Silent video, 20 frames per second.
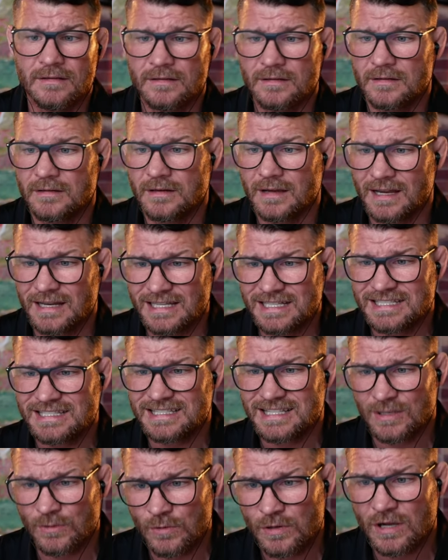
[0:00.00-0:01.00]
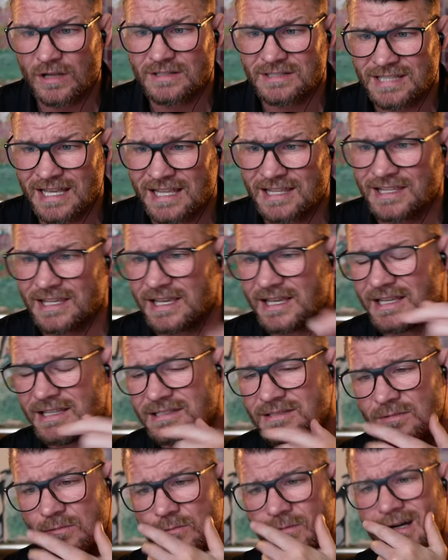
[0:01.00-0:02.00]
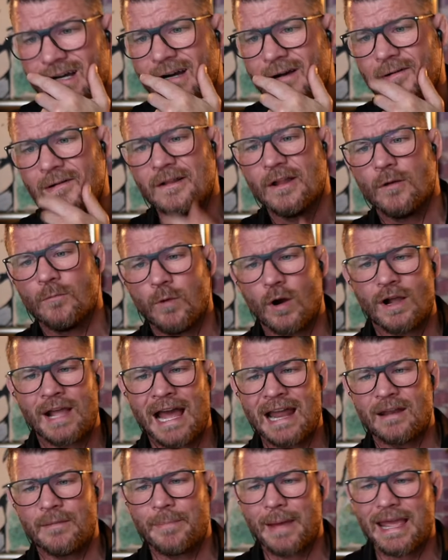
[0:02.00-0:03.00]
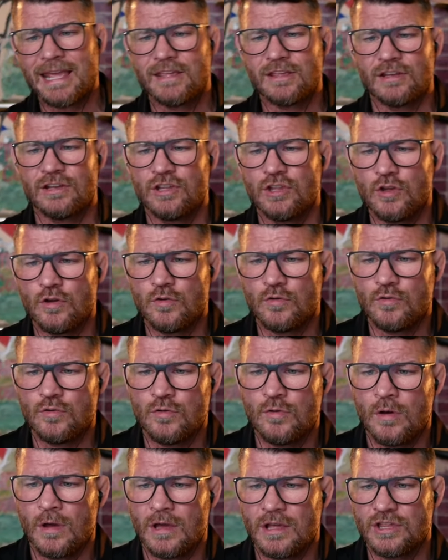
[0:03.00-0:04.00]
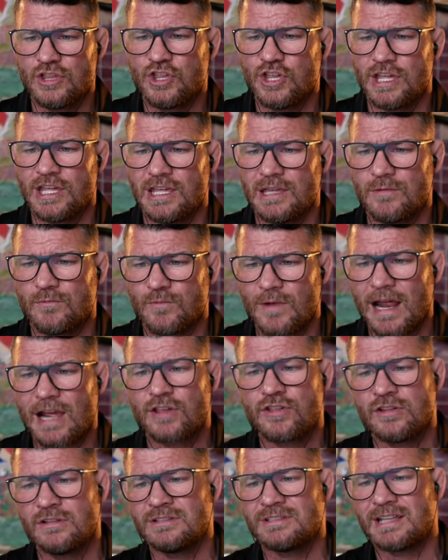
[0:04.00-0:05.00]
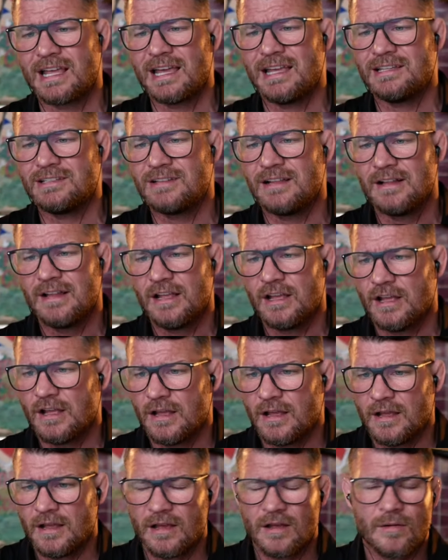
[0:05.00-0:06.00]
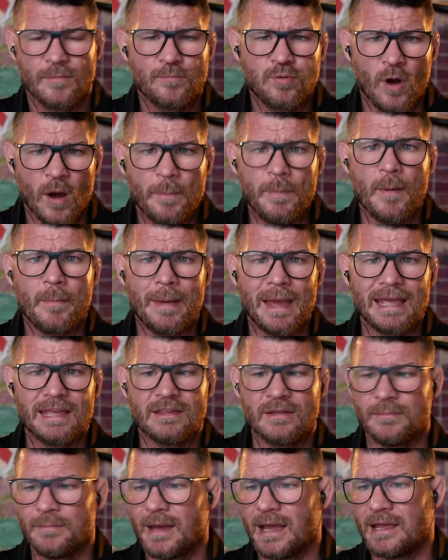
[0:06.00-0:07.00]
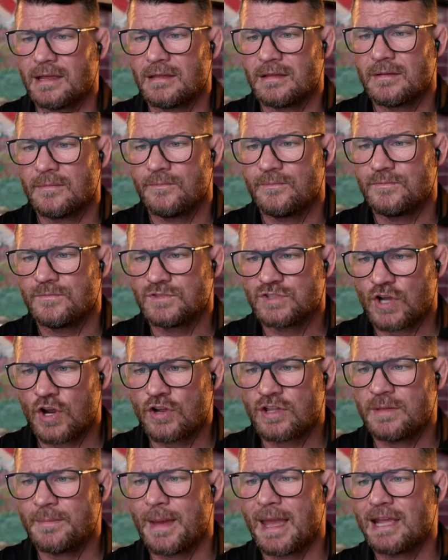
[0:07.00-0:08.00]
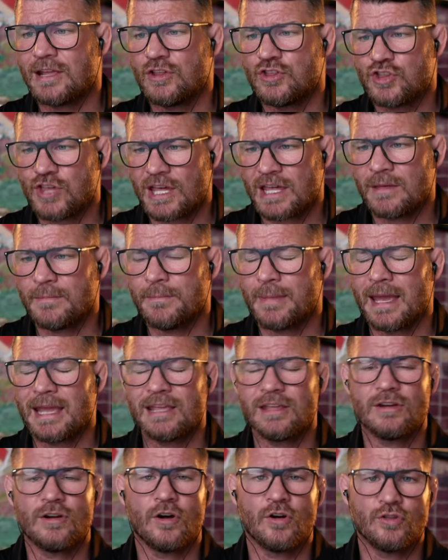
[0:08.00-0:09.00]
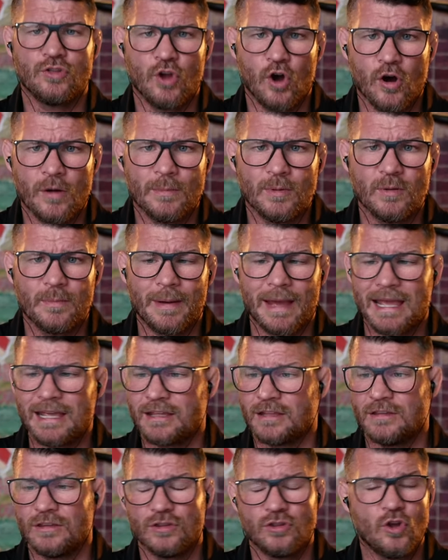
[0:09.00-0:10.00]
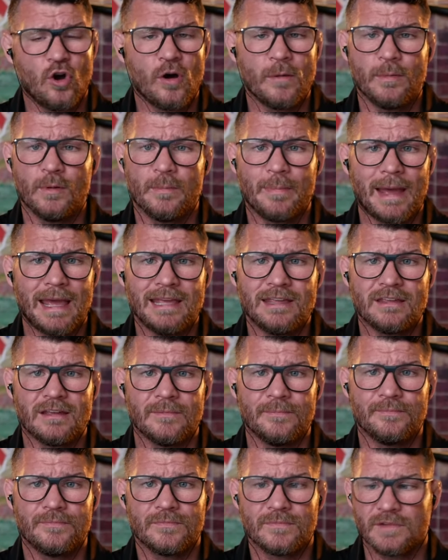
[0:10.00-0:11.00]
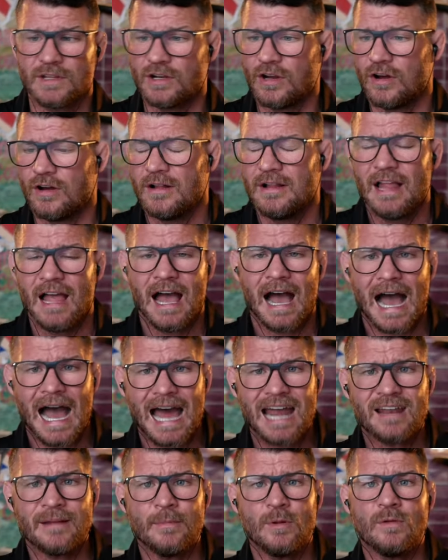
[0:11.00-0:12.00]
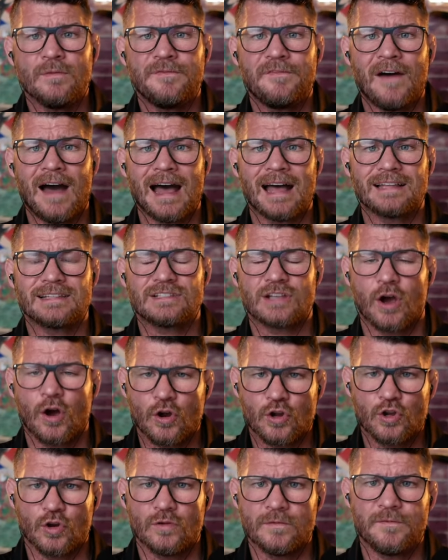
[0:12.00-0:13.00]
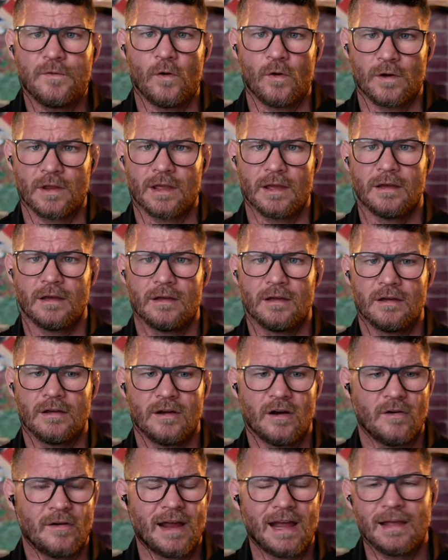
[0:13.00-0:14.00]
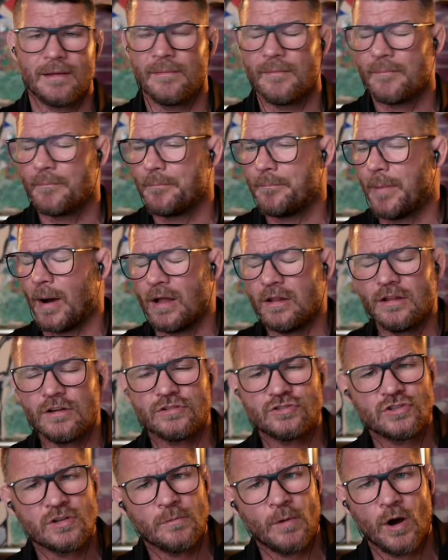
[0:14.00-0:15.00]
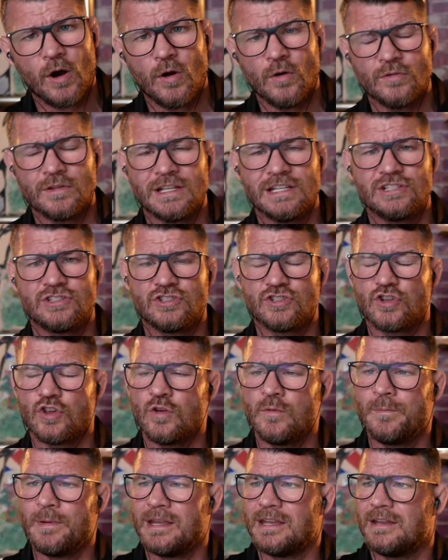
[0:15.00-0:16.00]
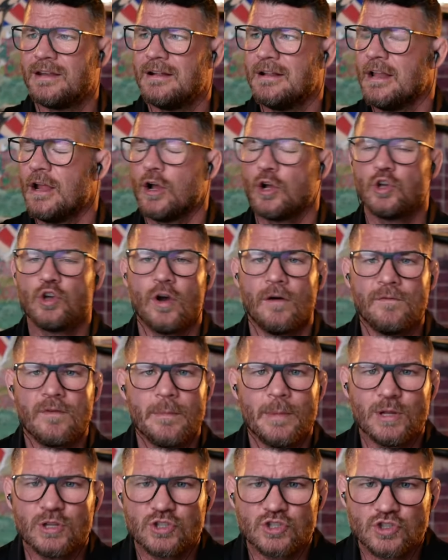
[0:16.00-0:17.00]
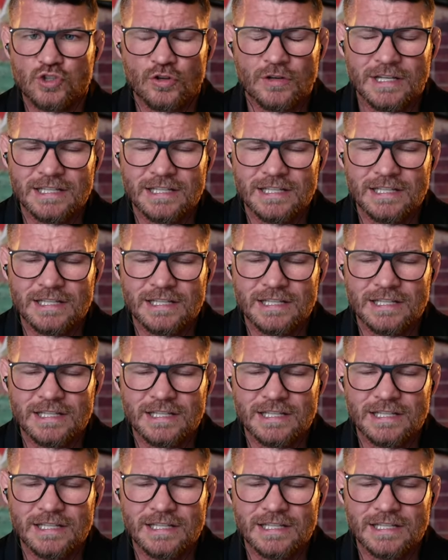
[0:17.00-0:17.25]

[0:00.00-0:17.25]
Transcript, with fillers: And he's still got ten years. Wow. What kind of bacon? Hugh G. Rection says, proper bacon, mate. Turkey bacon, chicken bacon, or normal bacon. Normal bacon, you know. Animal fats are good for you, all right? Bollocks to what all these stupid government studies